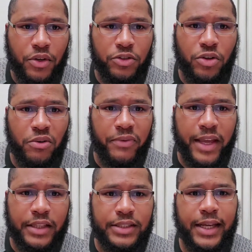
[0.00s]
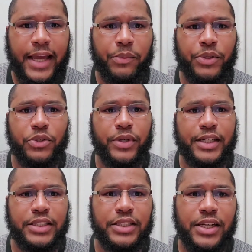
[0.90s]
show of faith, say, hey, we do
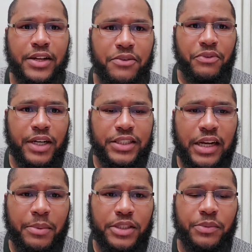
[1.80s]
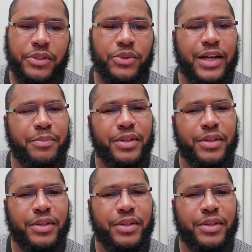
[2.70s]
this for our shoppers and we do that.